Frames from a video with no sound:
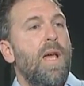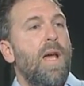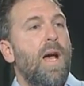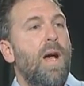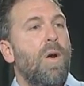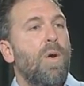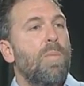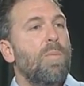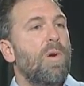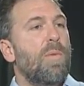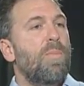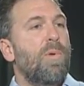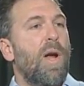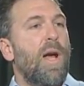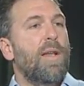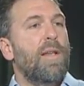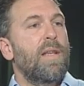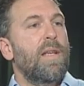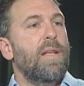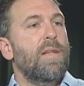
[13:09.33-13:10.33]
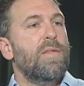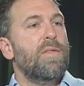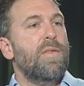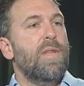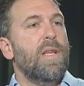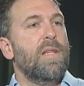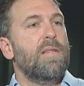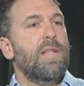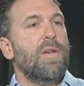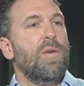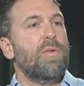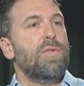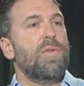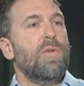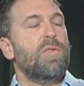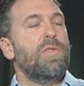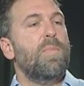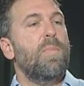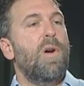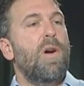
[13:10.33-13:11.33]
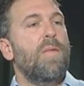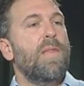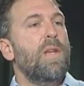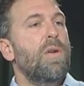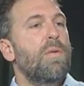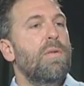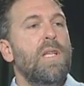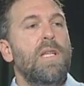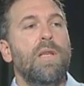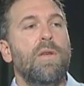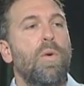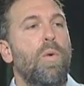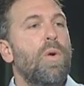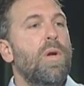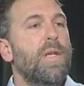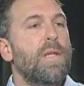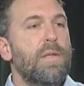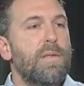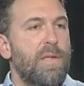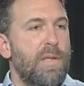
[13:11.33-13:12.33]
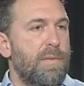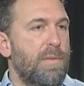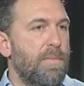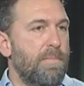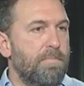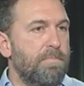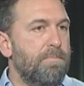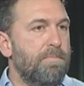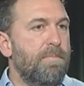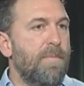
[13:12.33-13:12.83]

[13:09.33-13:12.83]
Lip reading: Or more broadly, it's things that are so small they don't need an organ system